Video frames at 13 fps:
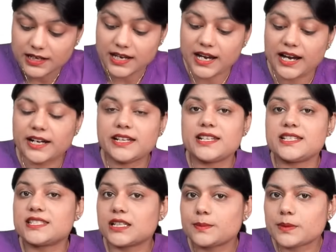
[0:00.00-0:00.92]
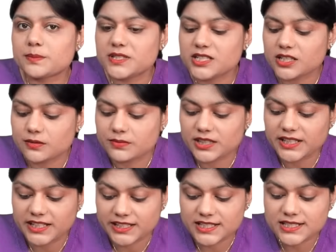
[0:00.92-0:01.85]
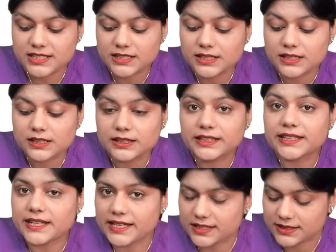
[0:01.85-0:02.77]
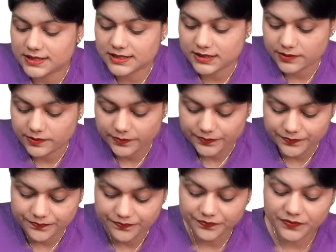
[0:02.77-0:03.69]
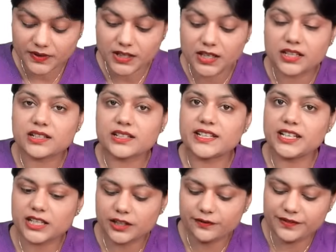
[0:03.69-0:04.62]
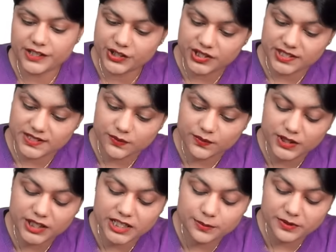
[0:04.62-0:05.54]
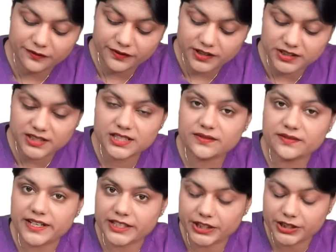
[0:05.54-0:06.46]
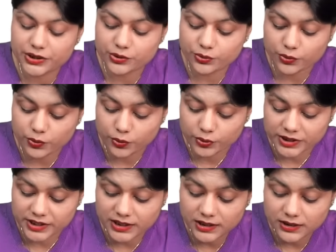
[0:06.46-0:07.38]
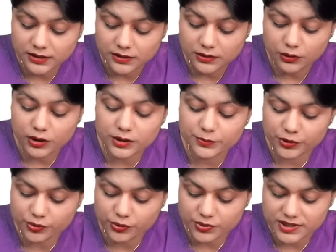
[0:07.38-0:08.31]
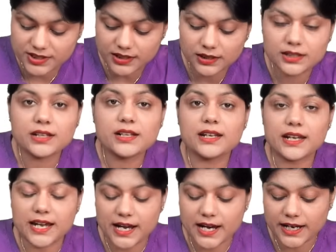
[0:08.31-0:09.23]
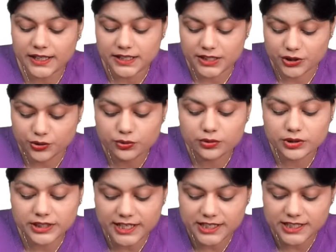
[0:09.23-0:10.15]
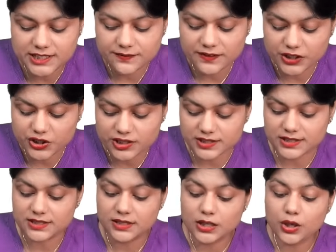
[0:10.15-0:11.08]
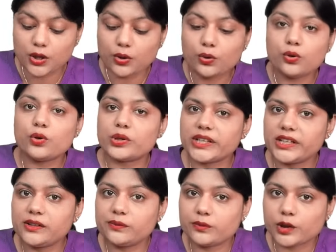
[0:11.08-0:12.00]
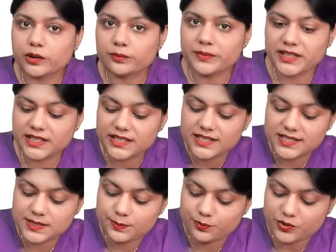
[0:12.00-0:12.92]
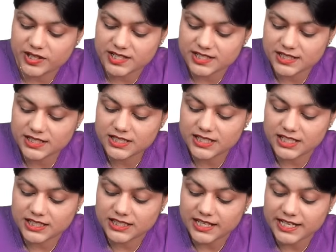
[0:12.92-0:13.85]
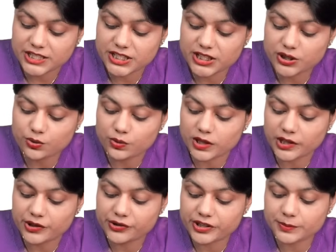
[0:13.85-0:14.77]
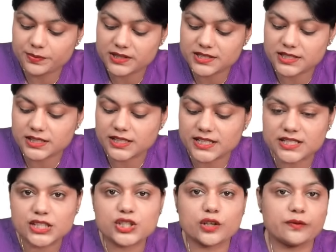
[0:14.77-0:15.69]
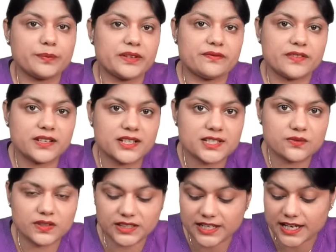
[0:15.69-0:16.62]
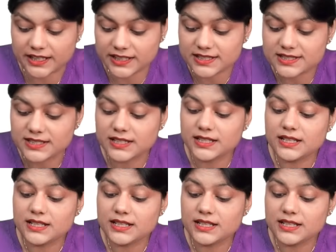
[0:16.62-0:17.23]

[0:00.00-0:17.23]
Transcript: and in subepidermal it is tense. Clinical features which can be further divided into oral or mucosal and into cutaneous features. Oral involvement is present in 90 to 100% cases of pemphigus vulgaris,